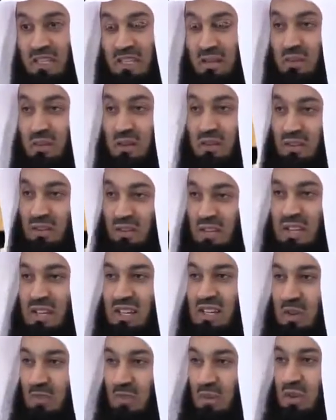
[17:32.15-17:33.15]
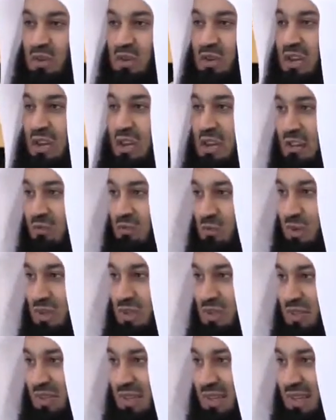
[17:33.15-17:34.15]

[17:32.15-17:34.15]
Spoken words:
someone you're in love with,